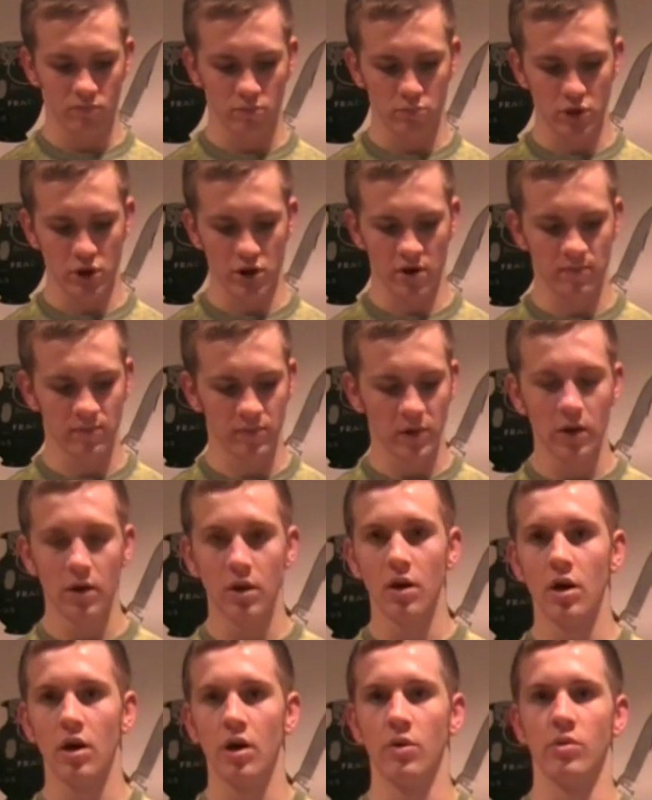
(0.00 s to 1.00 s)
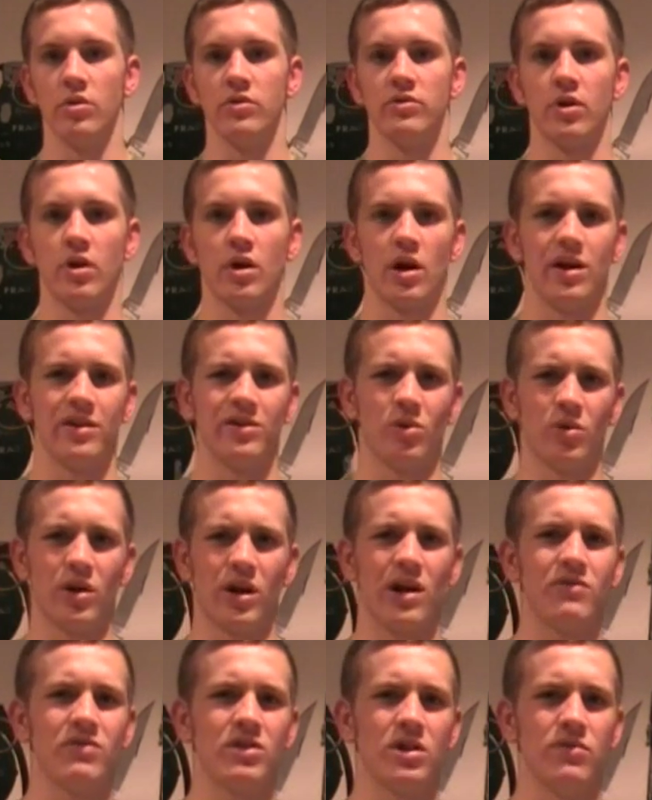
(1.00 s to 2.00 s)
But yeah, anyways, I don't
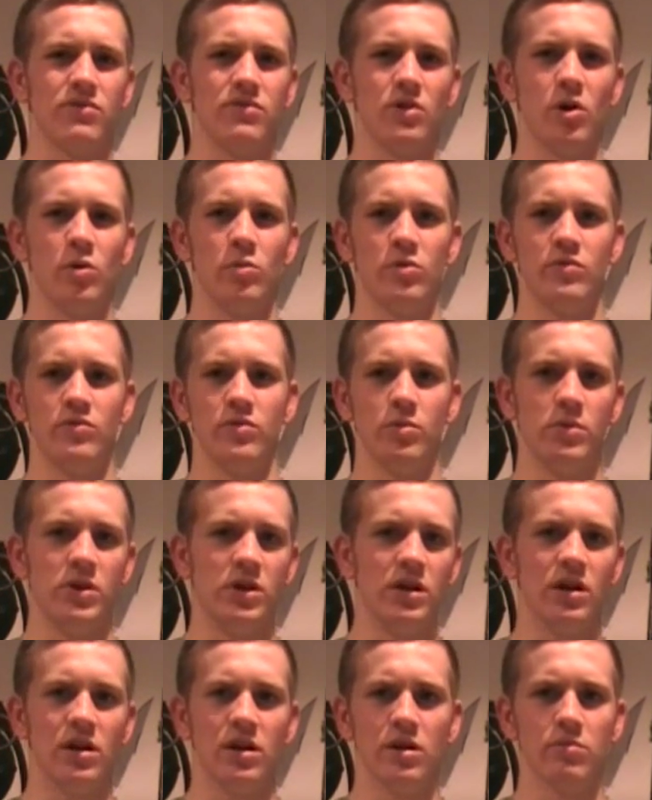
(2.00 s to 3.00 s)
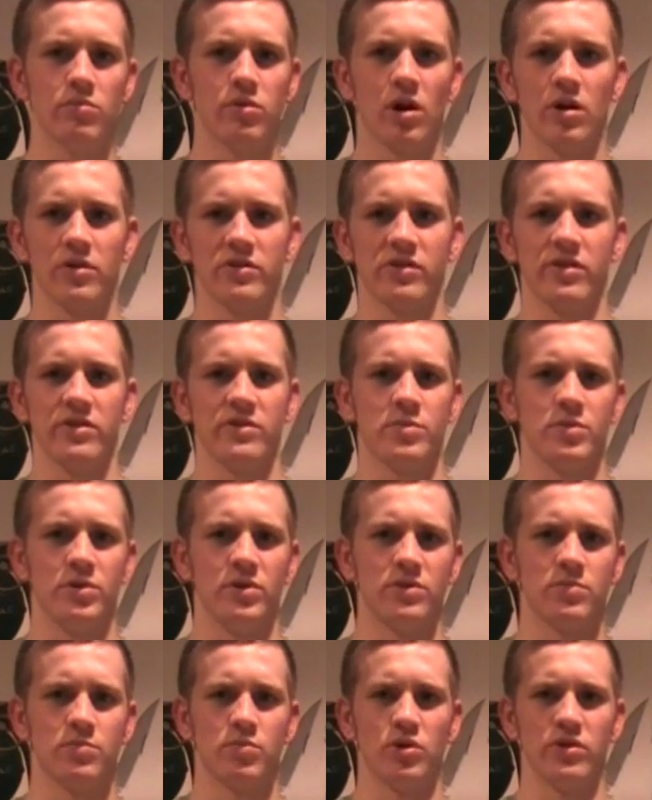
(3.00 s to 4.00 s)
have any film of the beginning process, but
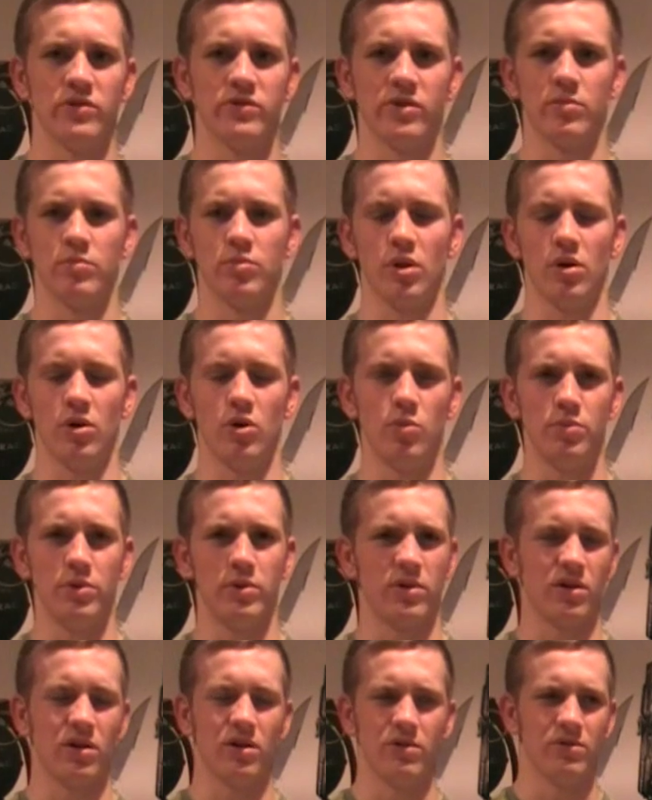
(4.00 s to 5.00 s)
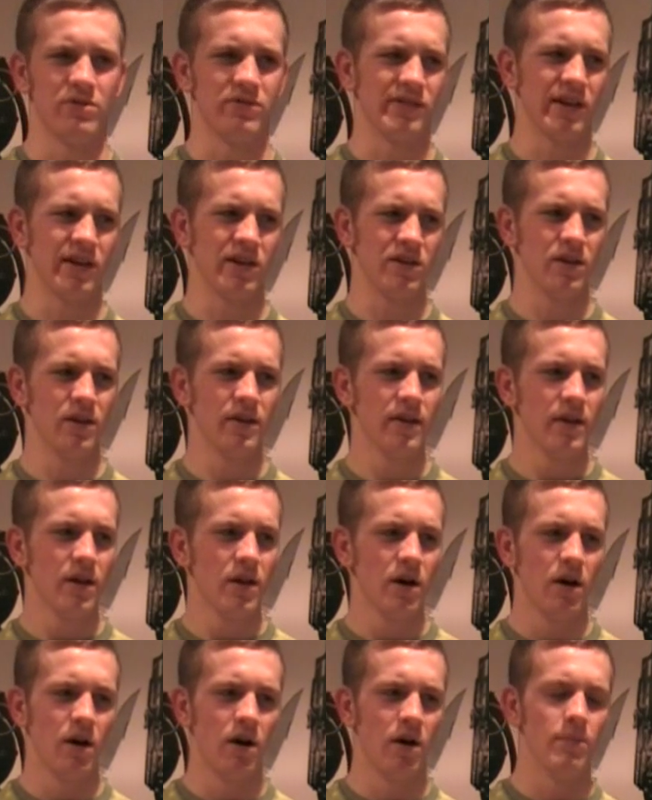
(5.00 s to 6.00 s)
it's pretty simple. I hope you can understand it.
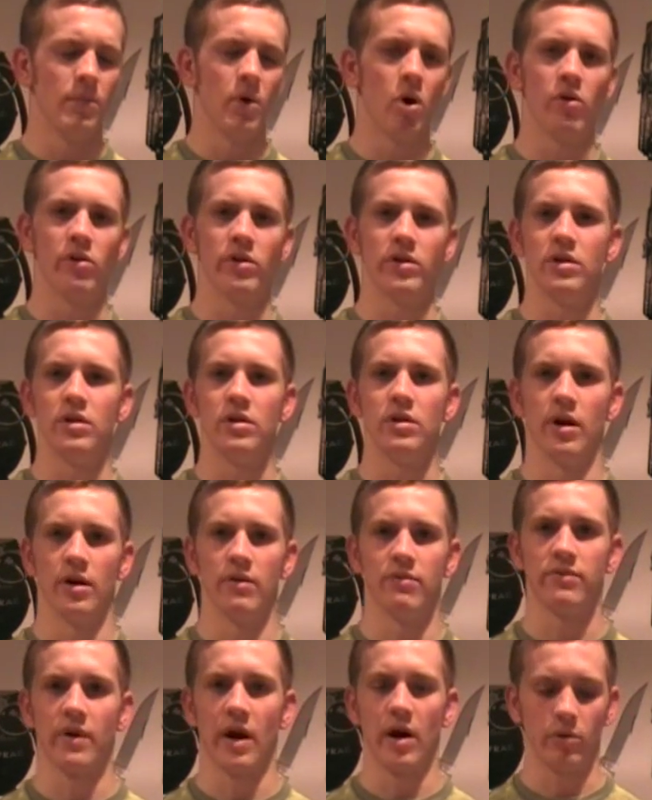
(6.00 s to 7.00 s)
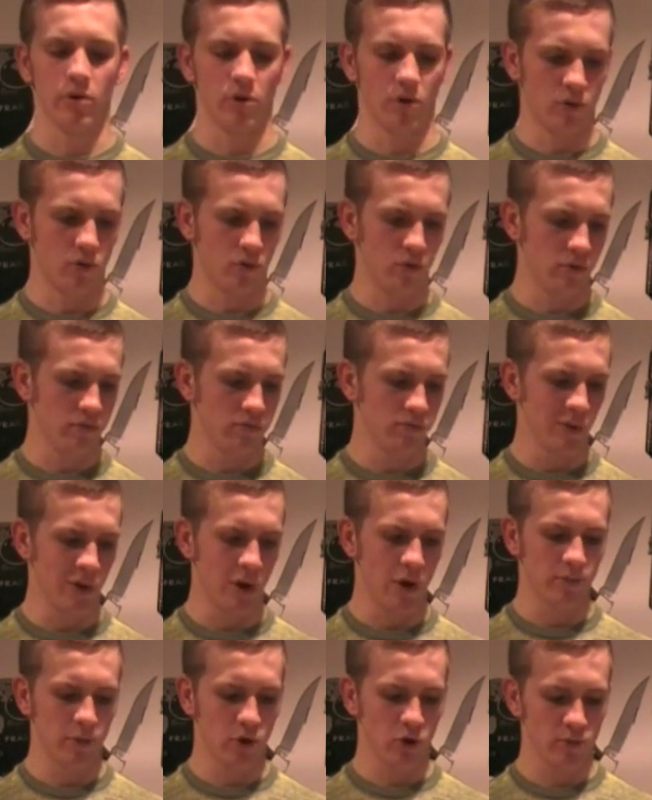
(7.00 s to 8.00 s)
All I did, I found an old
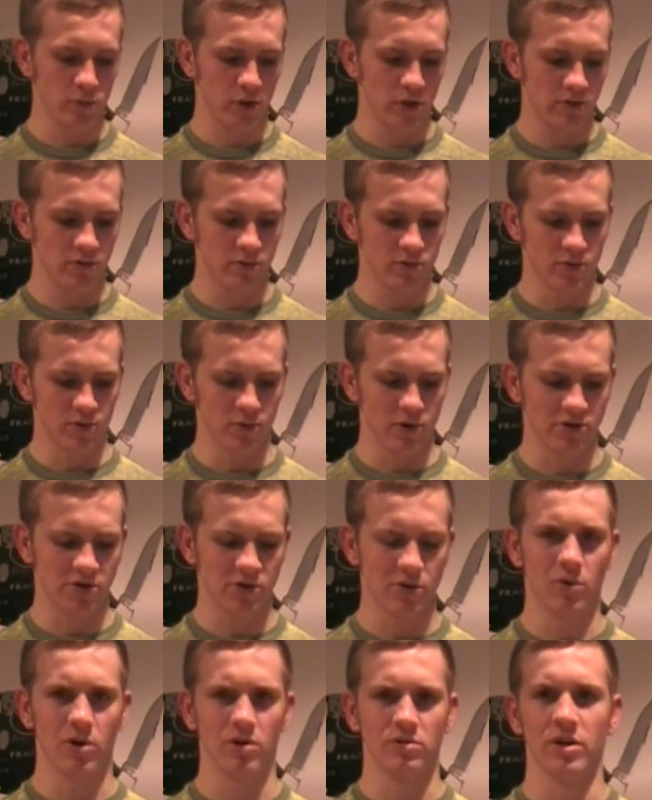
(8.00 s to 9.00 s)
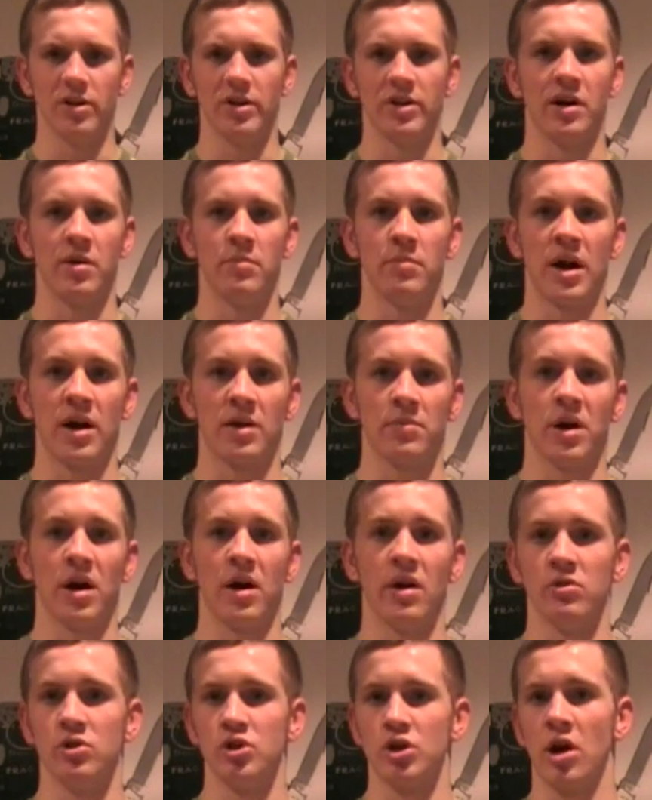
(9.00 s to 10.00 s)
lawnmower blade. It was a rusty one laying out back
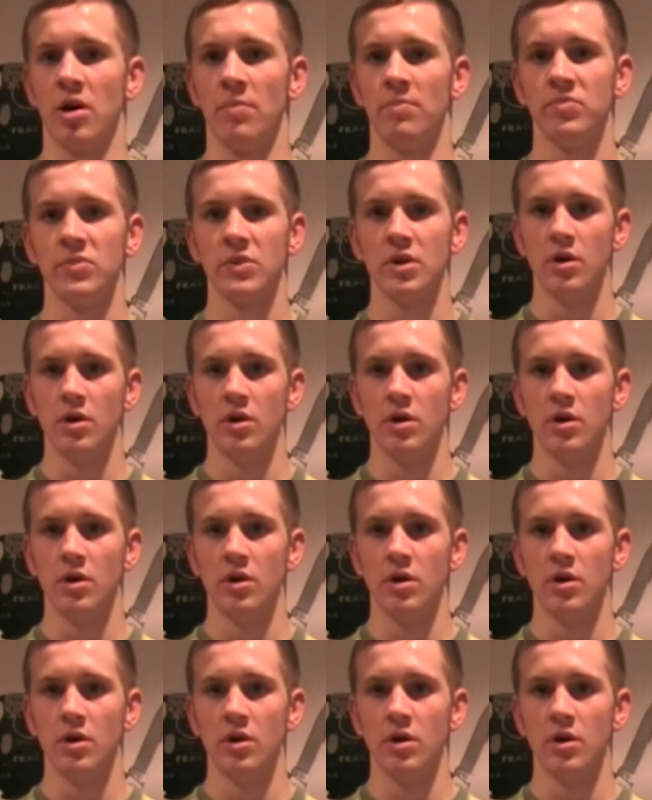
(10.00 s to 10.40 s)
behind the shop.